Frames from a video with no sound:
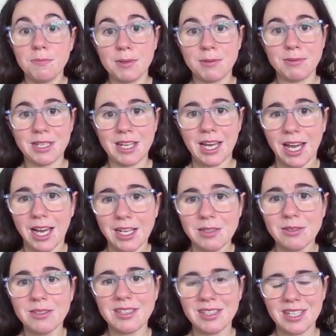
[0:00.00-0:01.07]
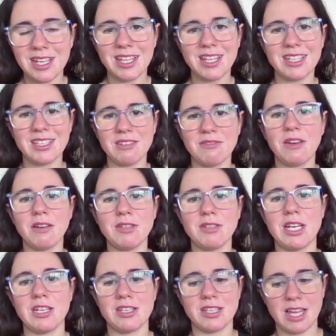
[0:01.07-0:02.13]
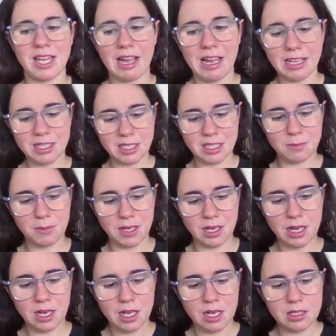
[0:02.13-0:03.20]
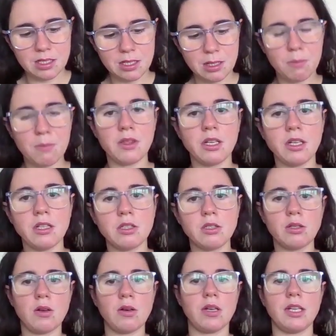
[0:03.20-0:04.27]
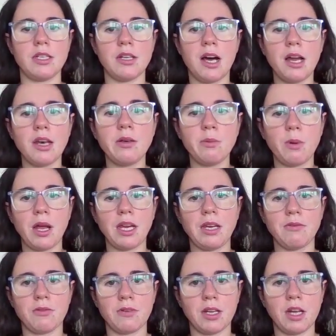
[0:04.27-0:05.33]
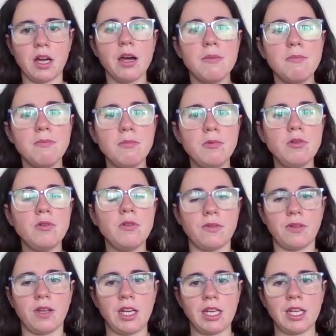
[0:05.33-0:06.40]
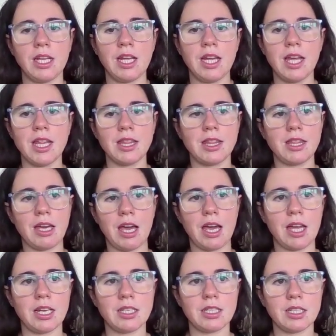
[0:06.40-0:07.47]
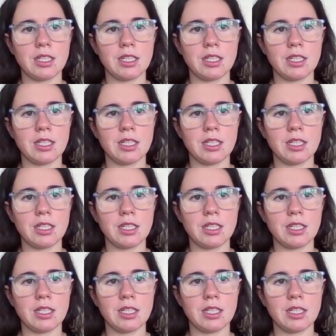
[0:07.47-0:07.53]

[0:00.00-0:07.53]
Building a house, there's a foundation. There has to be something solid, unwavering, unmoving that,